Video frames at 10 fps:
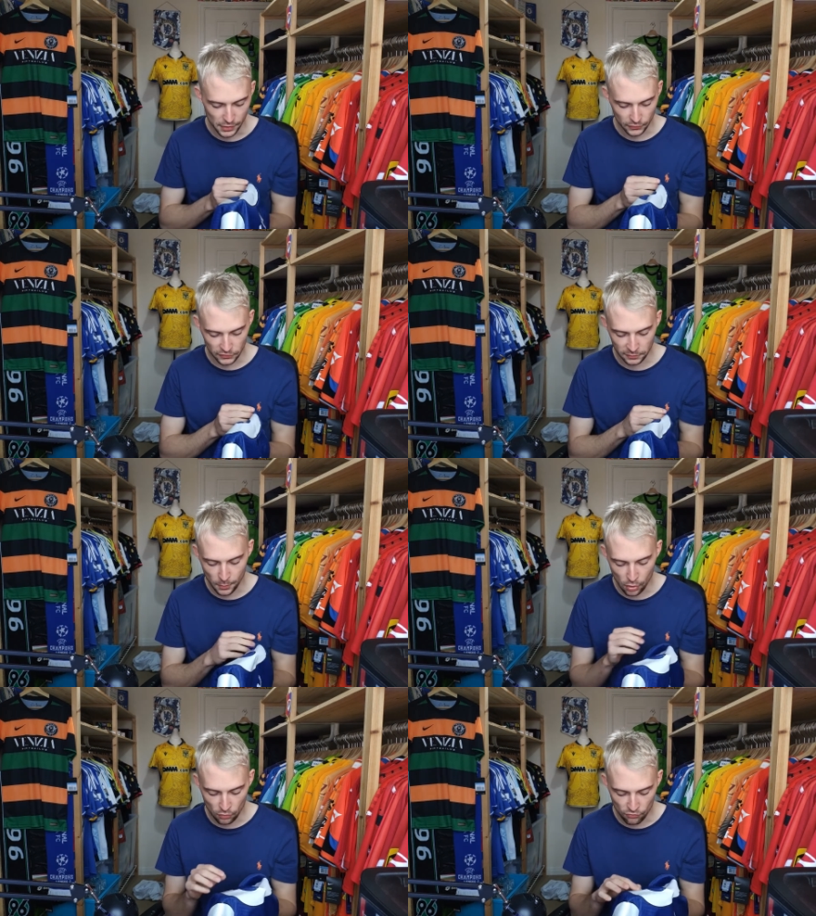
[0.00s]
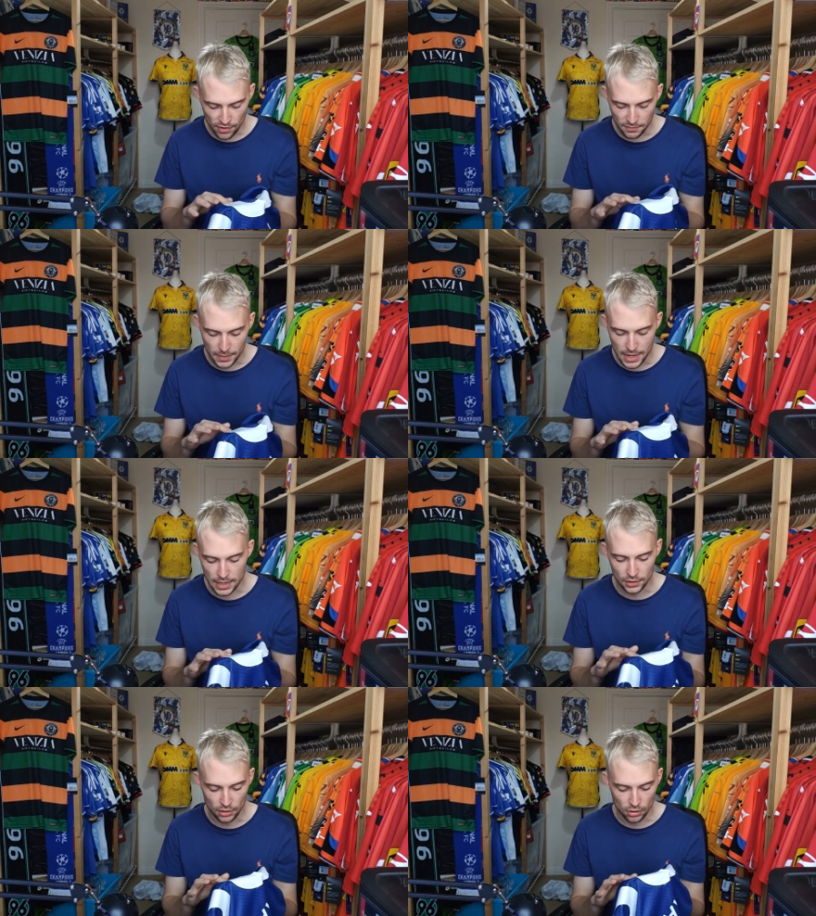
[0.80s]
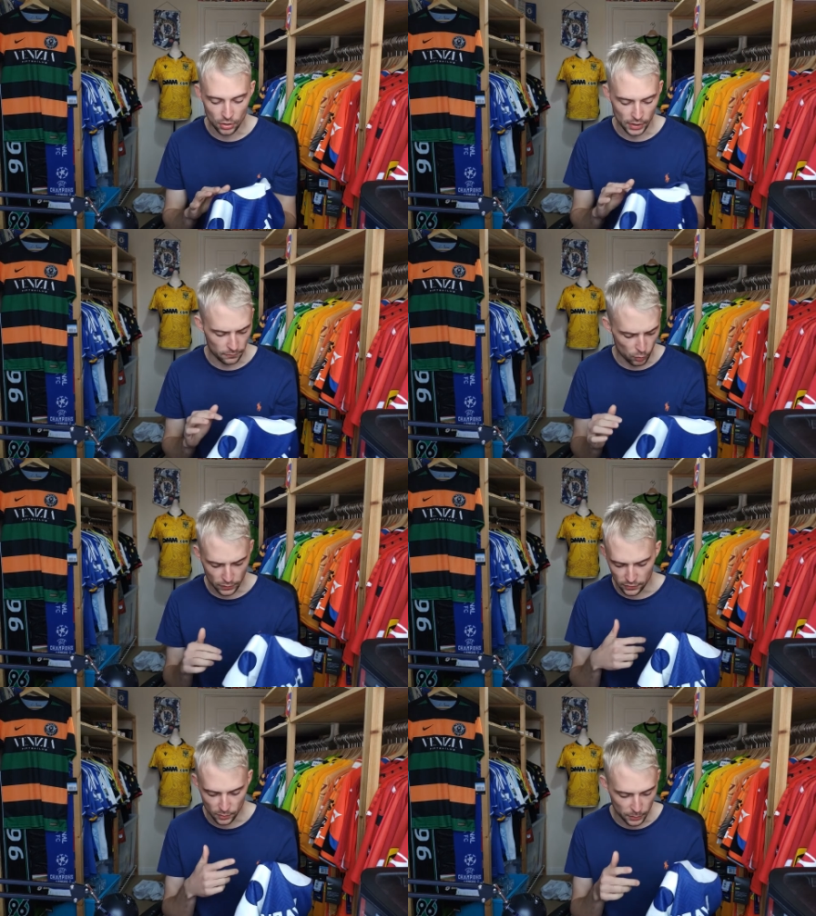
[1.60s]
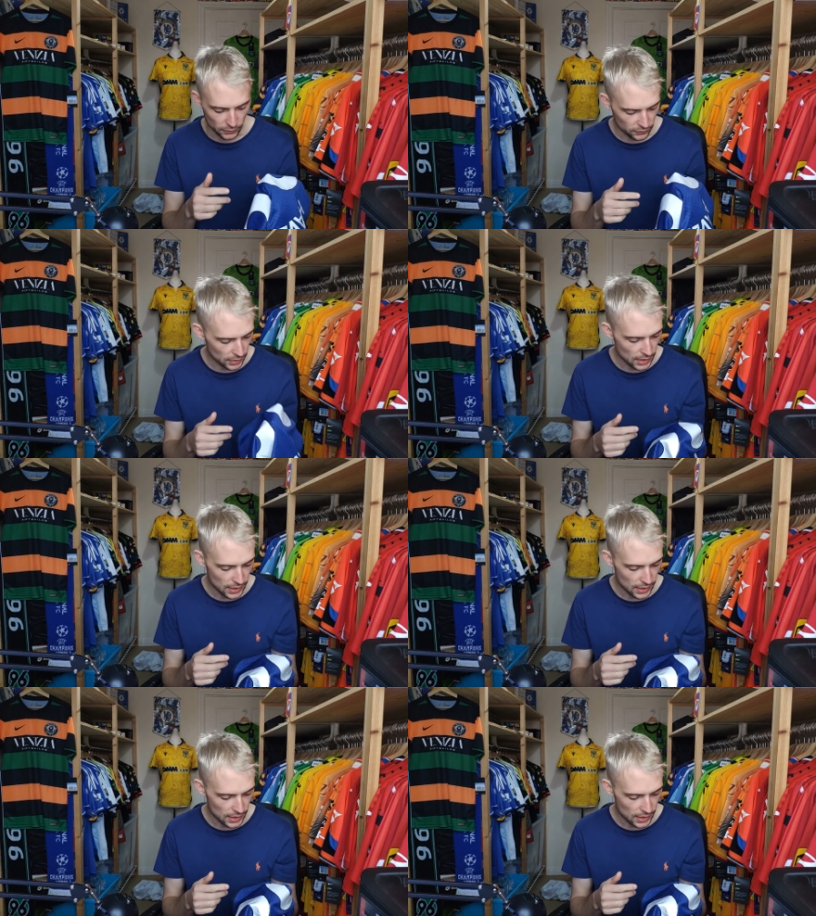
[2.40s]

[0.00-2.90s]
small red mark on one of the numbers.